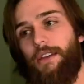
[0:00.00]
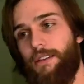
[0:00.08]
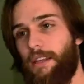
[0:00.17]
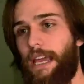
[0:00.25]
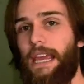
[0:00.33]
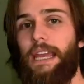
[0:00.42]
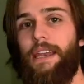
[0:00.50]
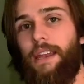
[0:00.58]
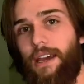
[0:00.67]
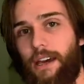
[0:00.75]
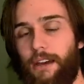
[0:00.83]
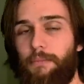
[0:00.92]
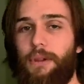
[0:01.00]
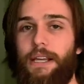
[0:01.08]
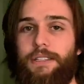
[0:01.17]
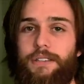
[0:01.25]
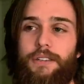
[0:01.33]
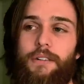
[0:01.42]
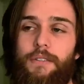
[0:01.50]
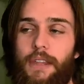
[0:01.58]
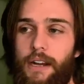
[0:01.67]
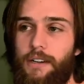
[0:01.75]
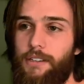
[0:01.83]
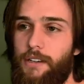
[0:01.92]
to, like India and places over
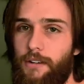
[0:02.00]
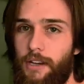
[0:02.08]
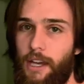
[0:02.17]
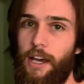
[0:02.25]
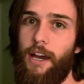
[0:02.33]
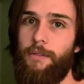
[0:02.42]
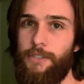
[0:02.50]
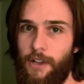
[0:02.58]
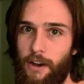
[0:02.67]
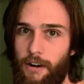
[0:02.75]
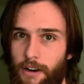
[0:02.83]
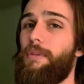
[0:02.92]
there. So I'm sorry.